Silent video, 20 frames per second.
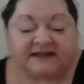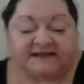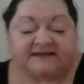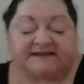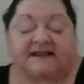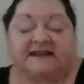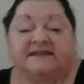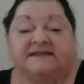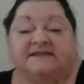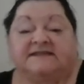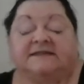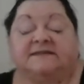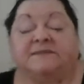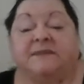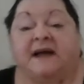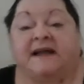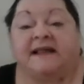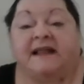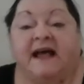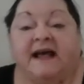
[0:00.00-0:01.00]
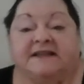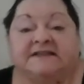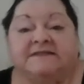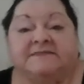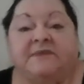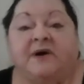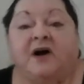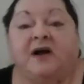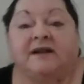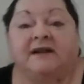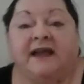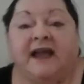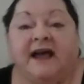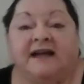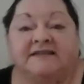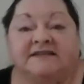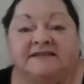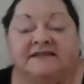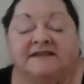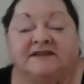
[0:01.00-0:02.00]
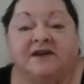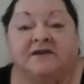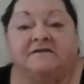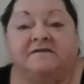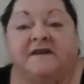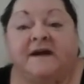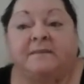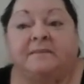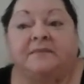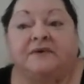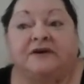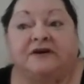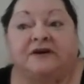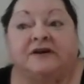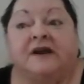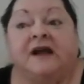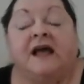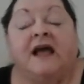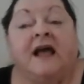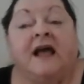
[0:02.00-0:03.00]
Since my last podcast in November,